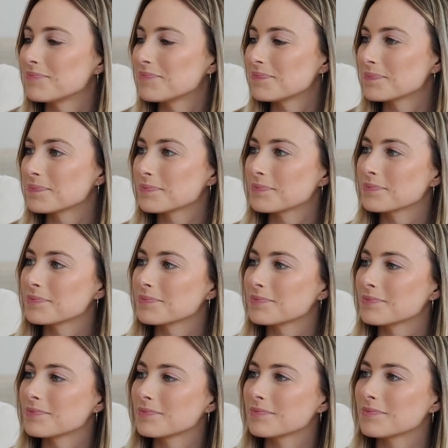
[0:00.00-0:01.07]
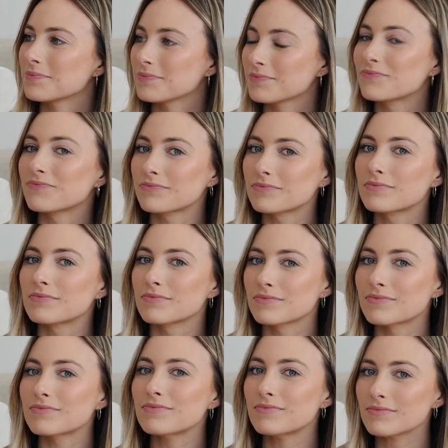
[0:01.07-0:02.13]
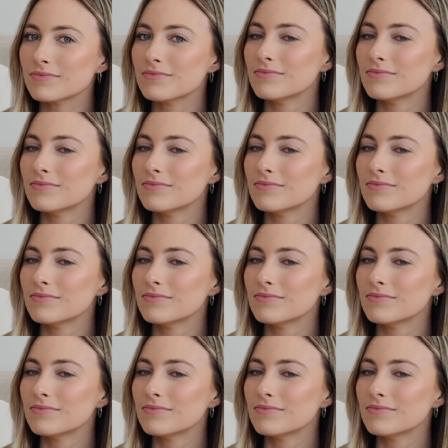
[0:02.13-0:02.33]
(not speaking)